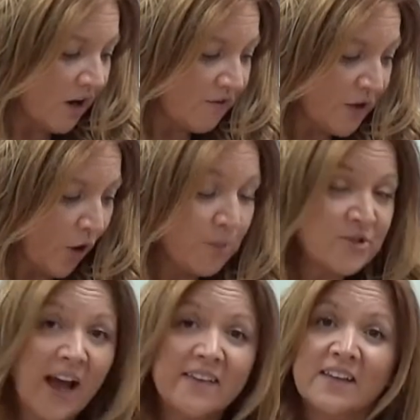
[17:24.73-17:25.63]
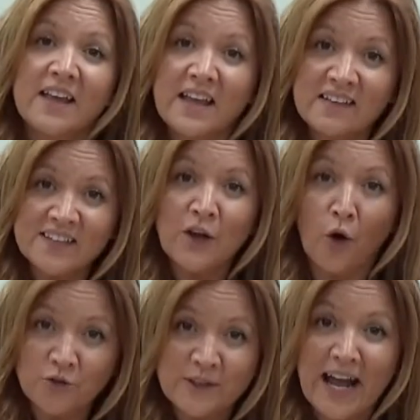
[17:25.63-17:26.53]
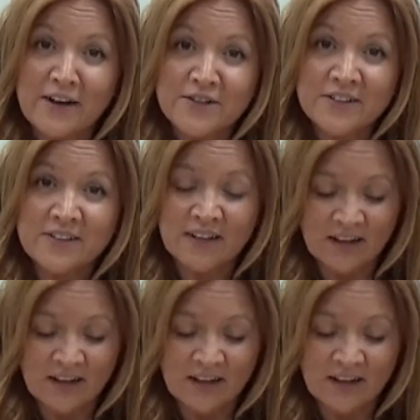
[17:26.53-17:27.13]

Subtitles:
of the objects is the odd one out?